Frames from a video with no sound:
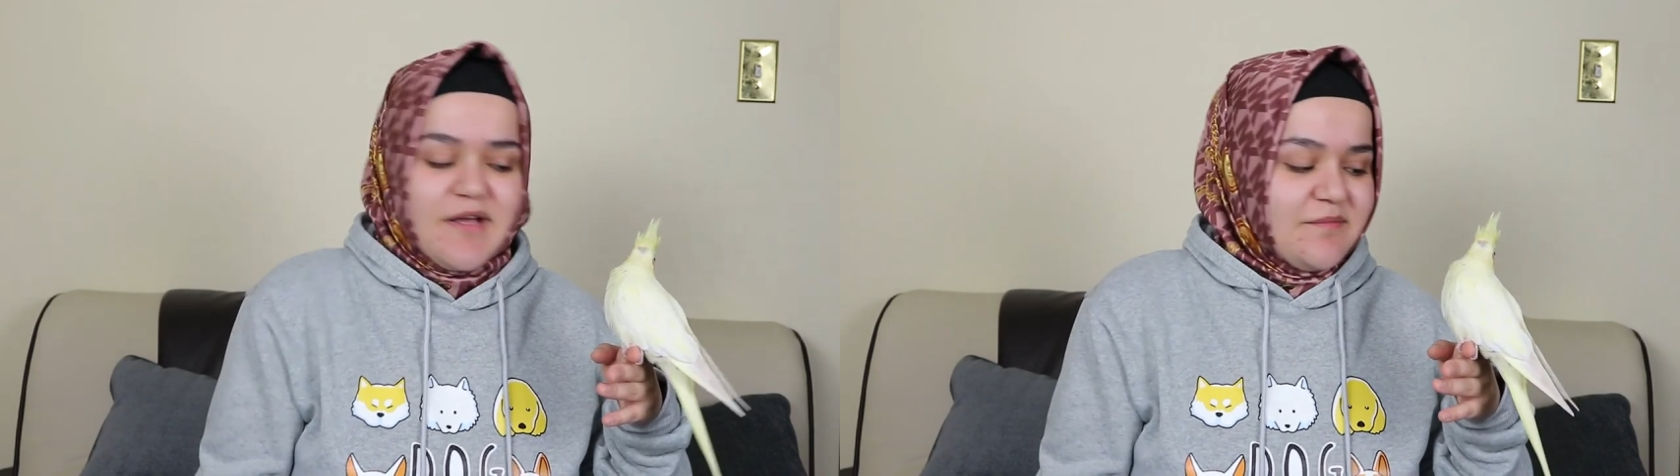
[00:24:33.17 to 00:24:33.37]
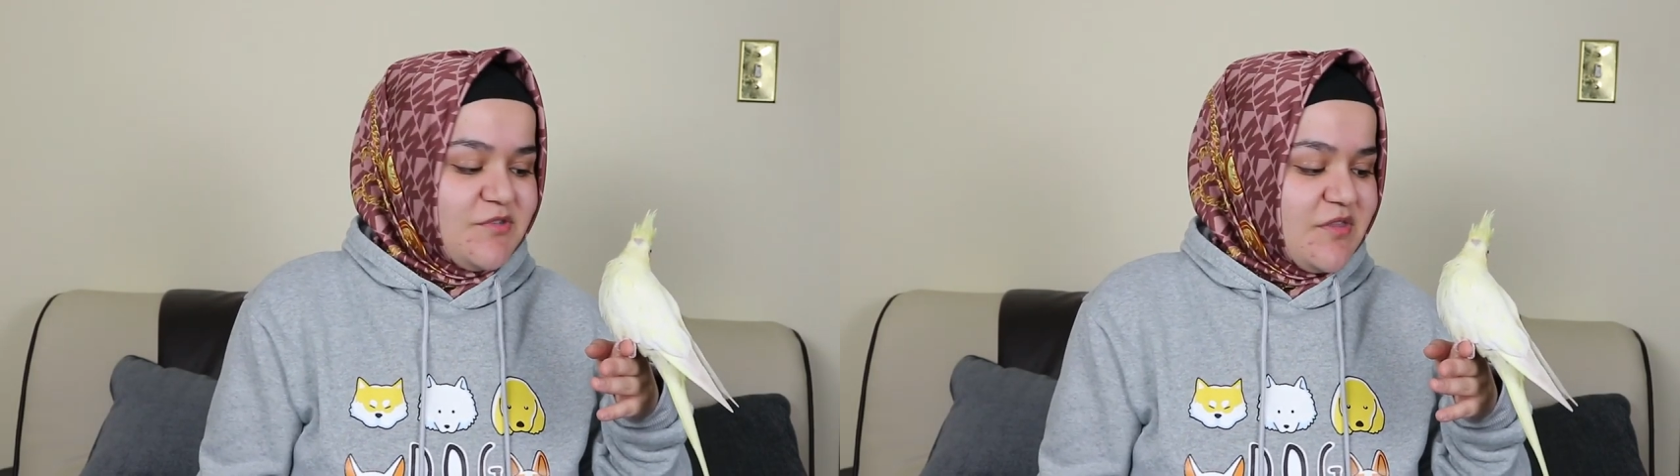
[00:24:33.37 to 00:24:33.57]

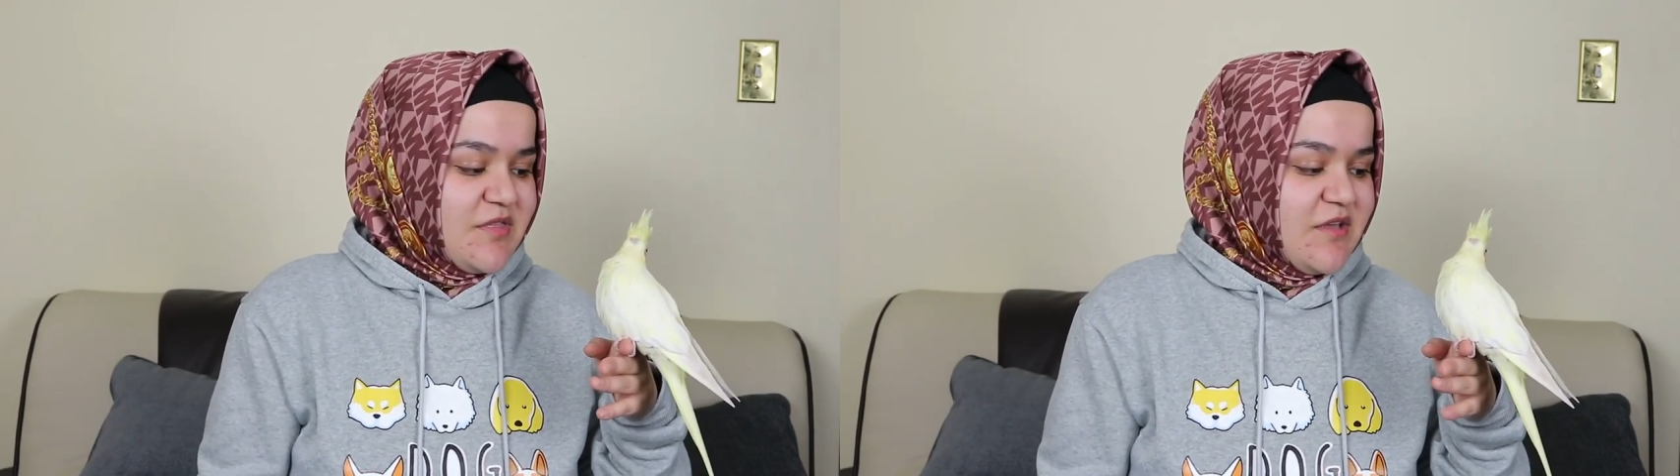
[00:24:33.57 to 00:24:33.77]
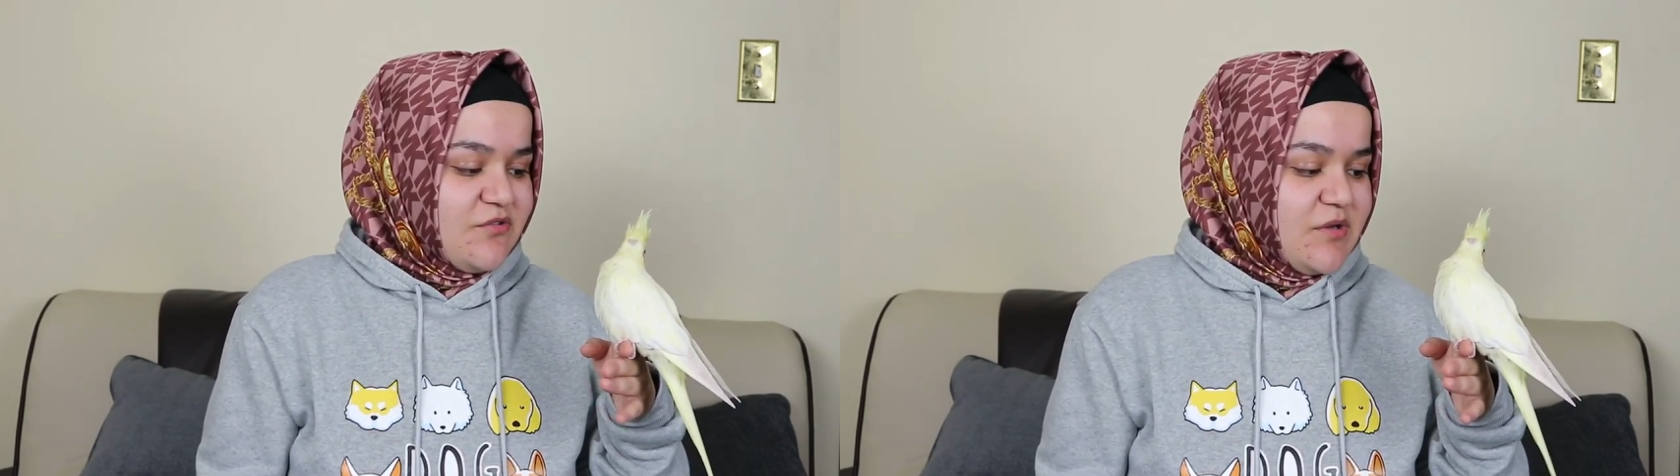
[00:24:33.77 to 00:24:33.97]
I'm just
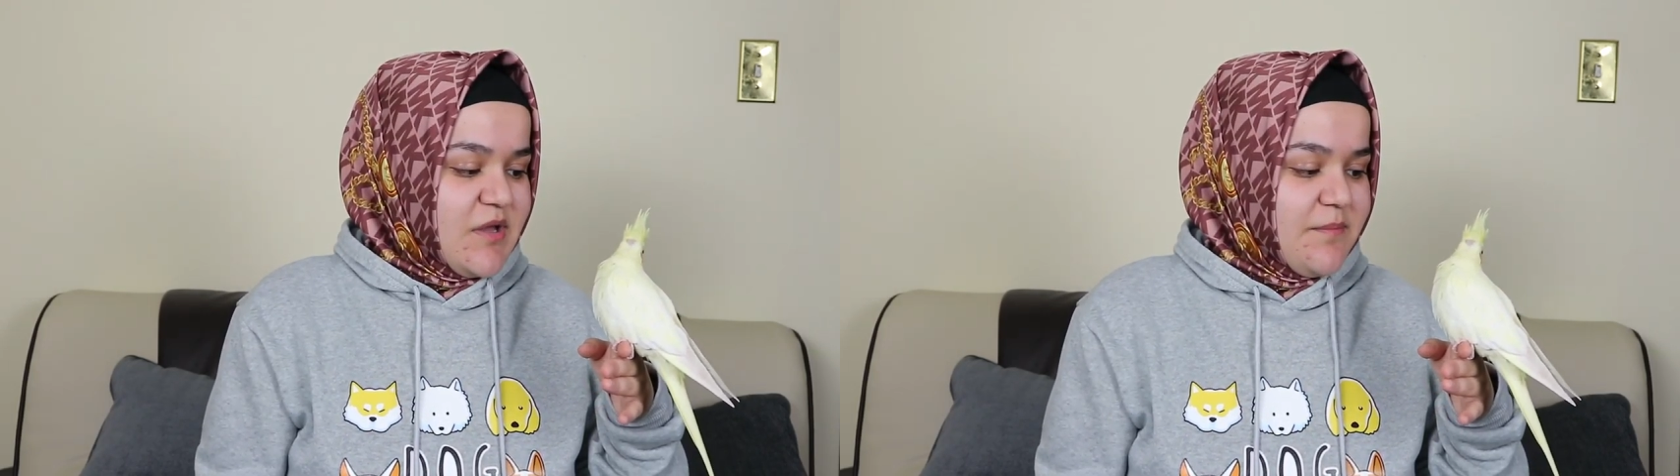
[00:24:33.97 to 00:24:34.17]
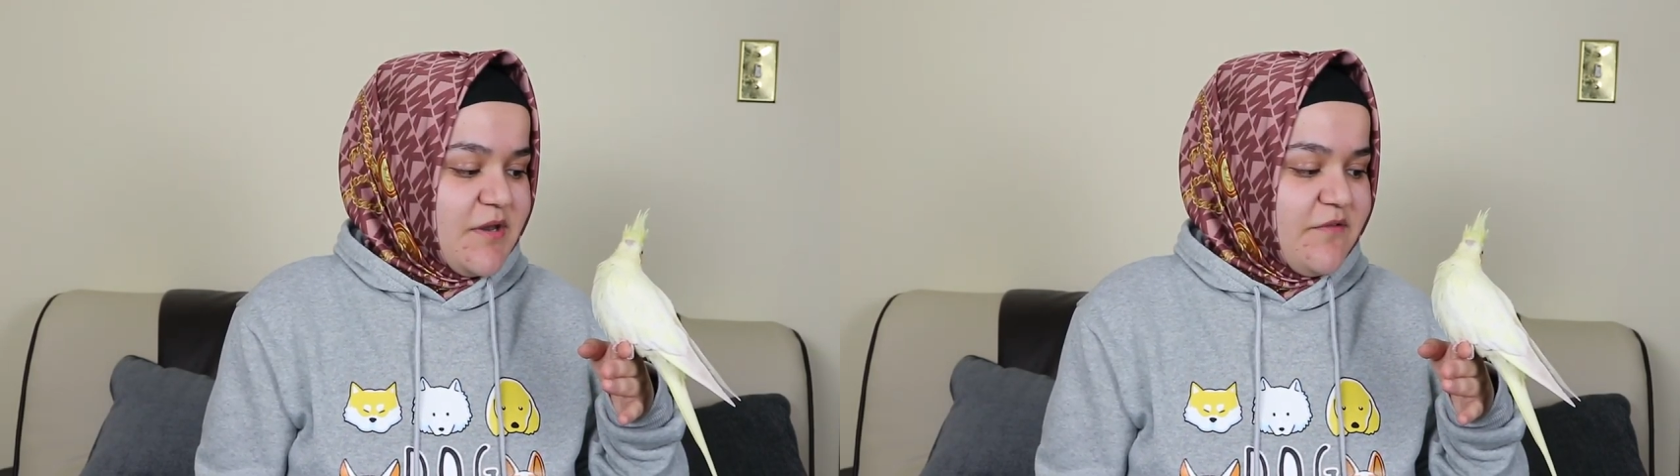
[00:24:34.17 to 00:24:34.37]

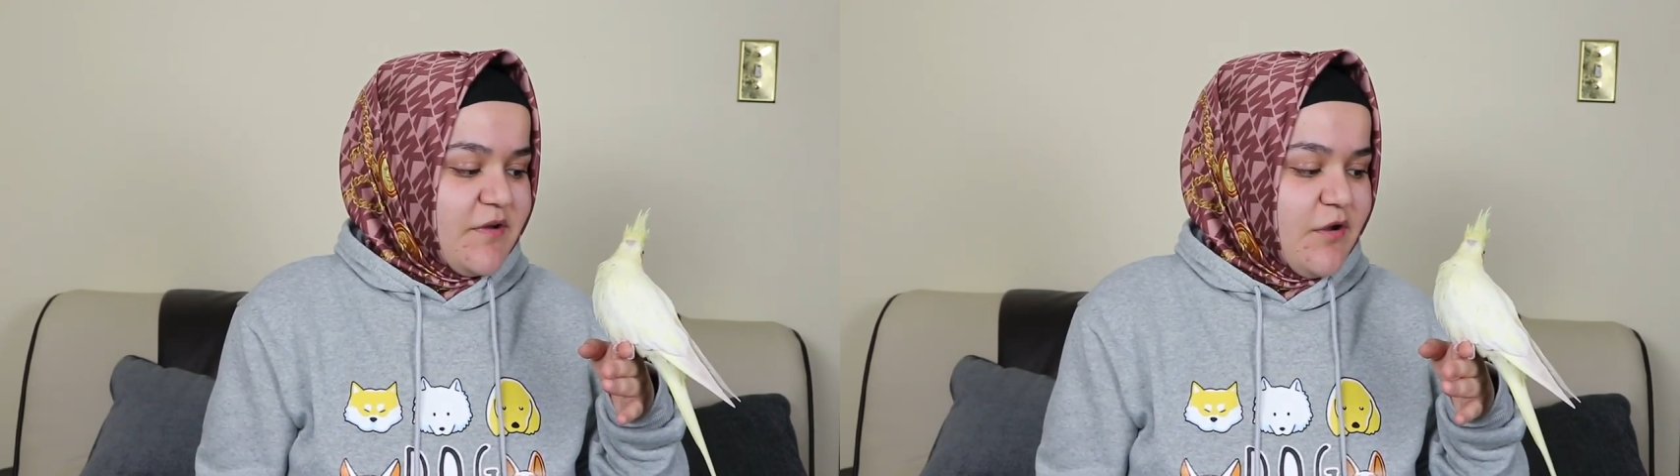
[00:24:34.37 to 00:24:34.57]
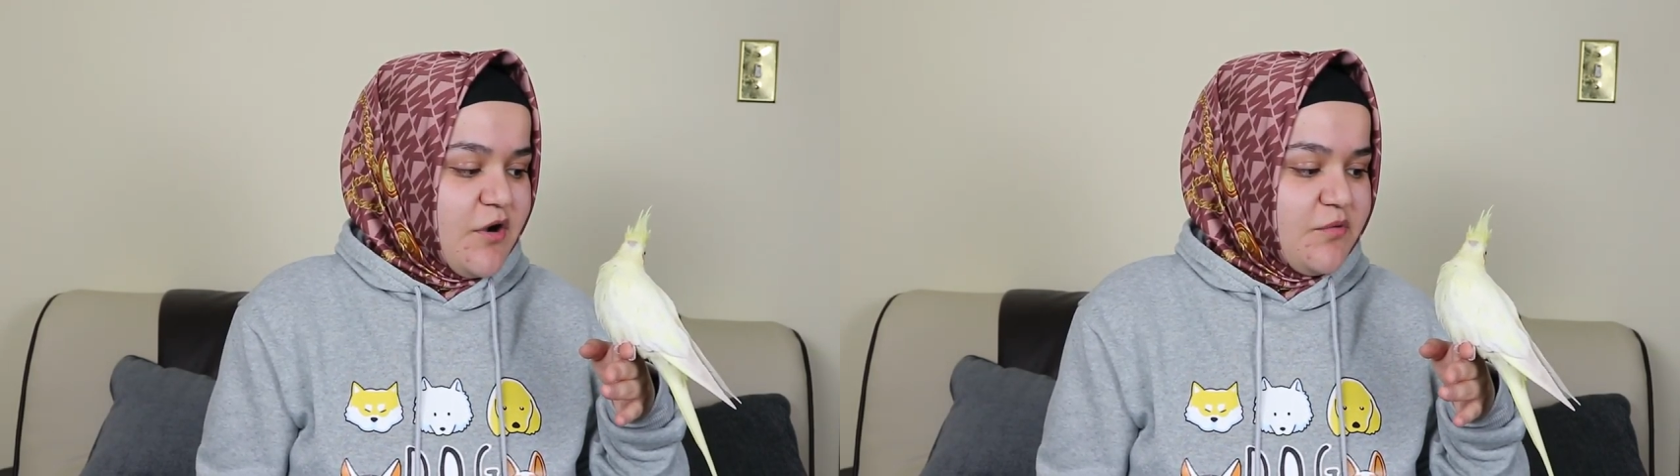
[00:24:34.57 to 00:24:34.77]
naturally a bit of
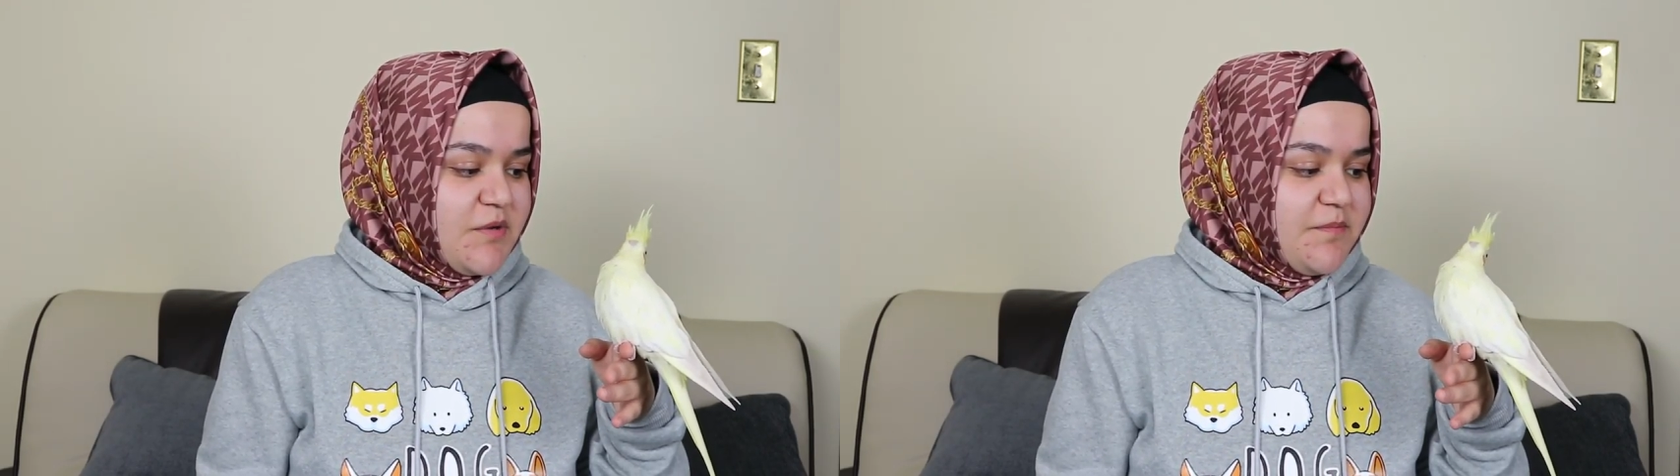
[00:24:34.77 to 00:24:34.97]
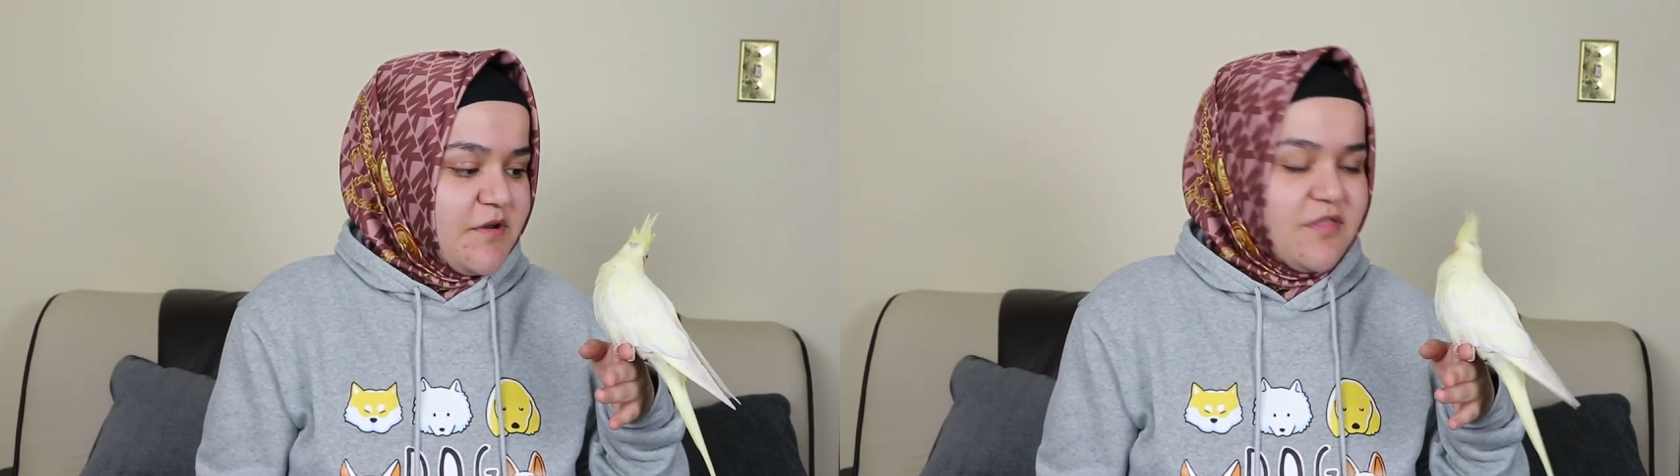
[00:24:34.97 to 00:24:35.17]
an
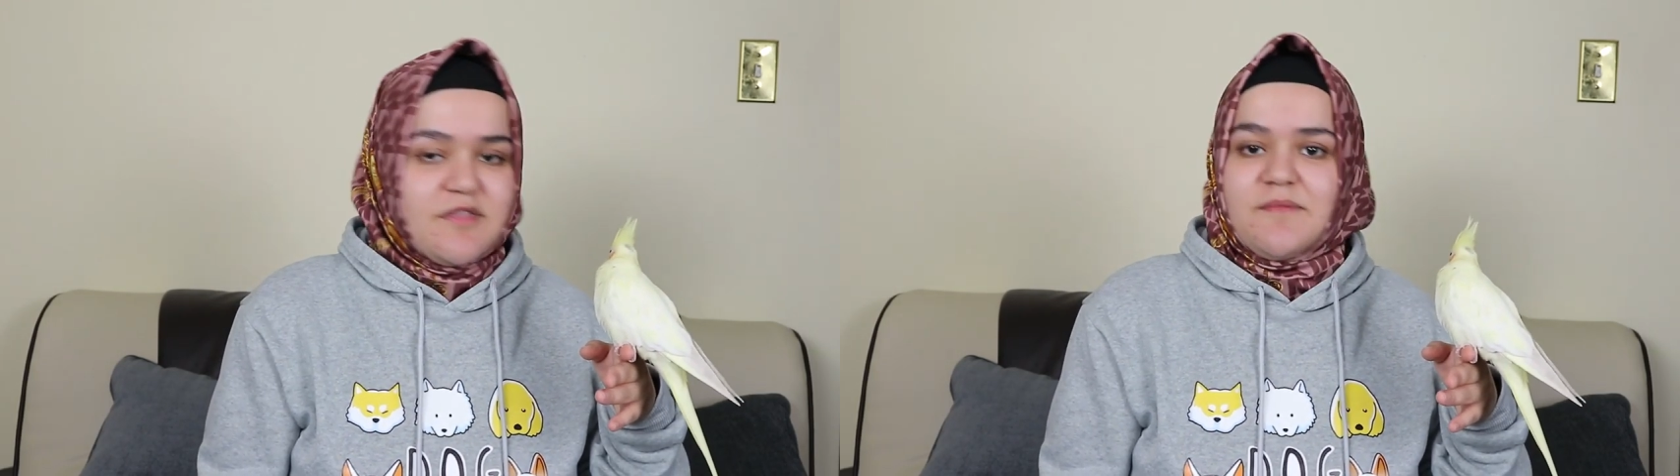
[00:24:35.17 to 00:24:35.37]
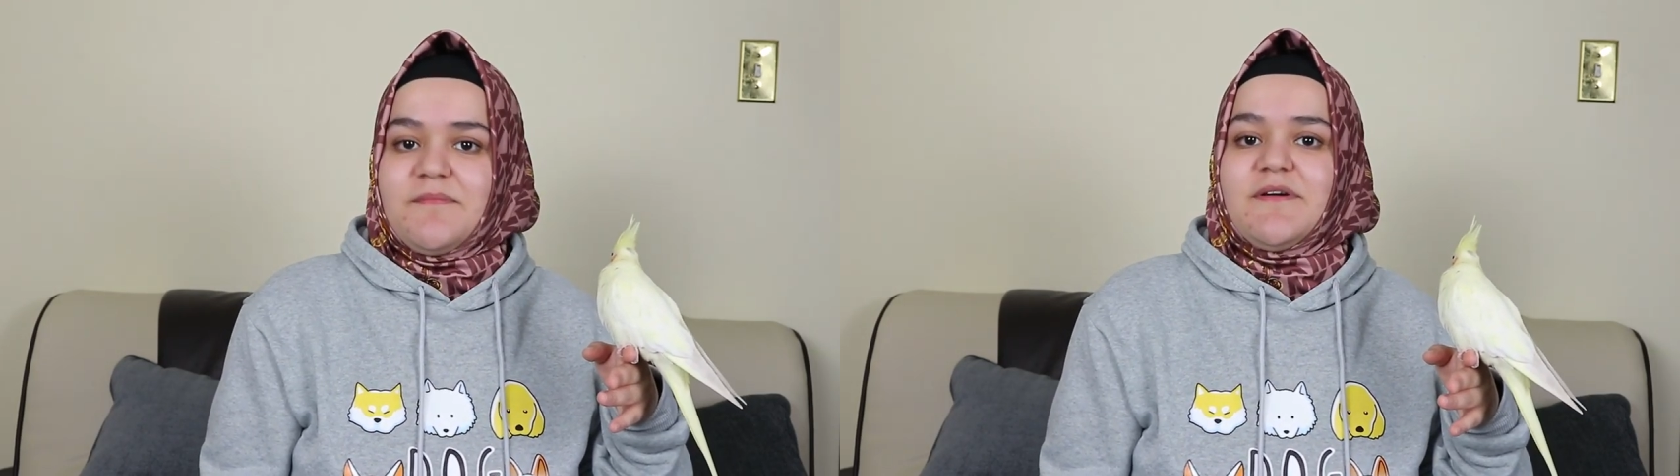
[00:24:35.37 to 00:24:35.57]
awkward person.